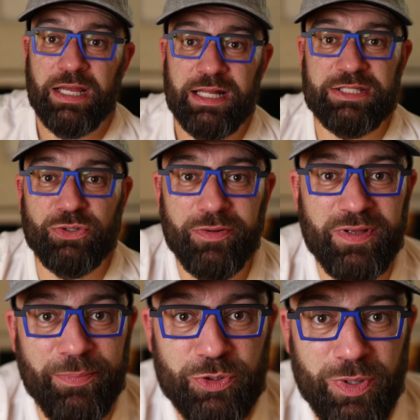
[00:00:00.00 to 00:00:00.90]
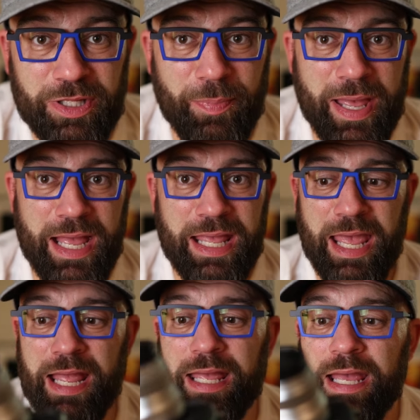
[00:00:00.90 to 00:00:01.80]
It's sort of in between the
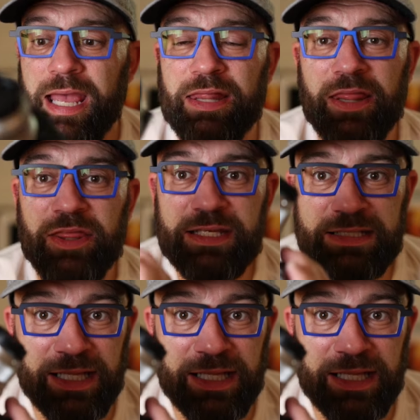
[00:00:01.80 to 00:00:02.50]
pancake and this